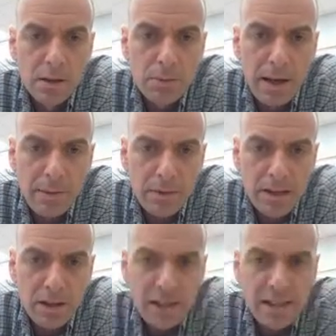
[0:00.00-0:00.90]
Dwight
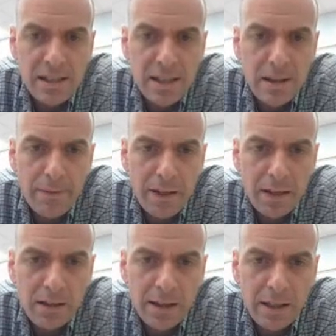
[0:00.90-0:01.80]
was looking to see if
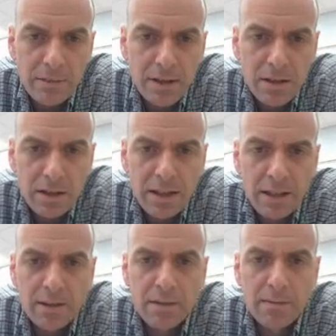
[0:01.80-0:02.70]
Caroline was
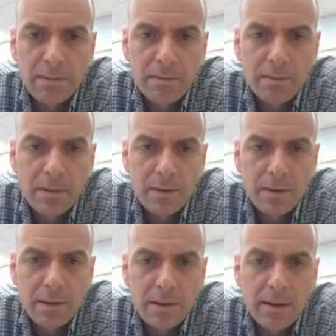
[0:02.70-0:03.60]
looking.
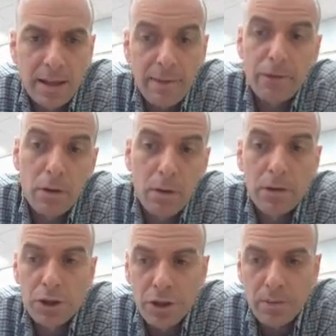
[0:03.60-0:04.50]
And of
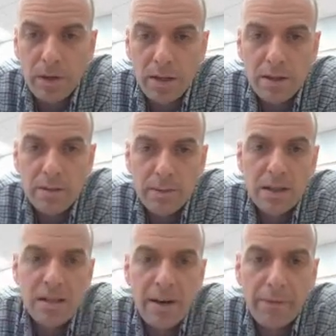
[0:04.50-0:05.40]
course she was,
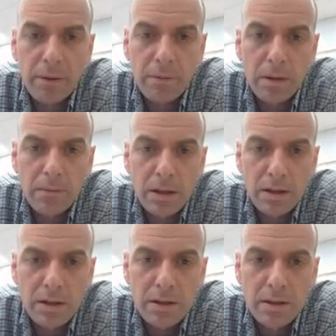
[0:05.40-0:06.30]
because everyone
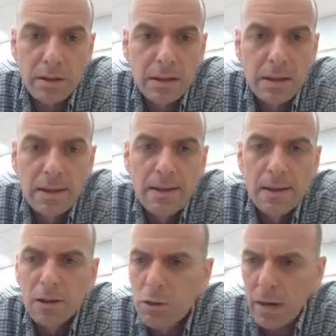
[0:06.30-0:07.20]
was.
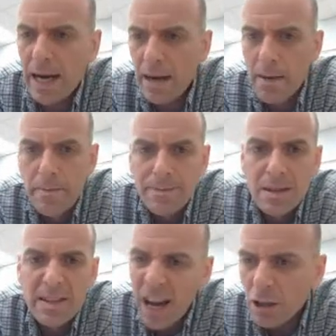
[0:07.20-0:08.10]
Great!
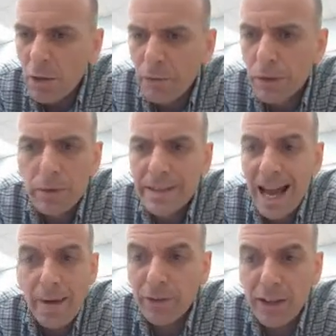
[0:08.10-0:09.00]
Now you've ruined
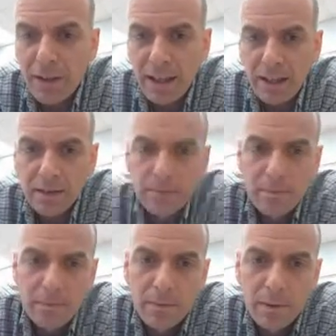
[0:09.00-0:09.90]
everything,
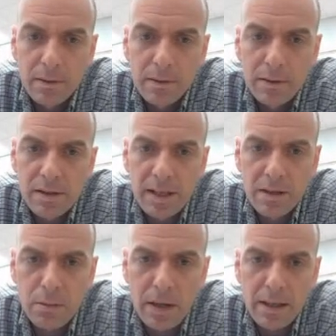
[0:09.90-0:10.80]
said
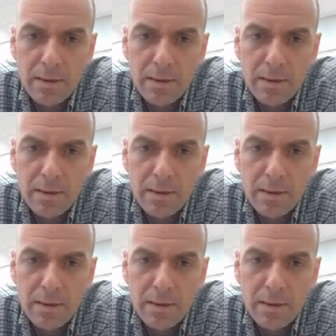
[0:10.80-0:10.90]
Dwight.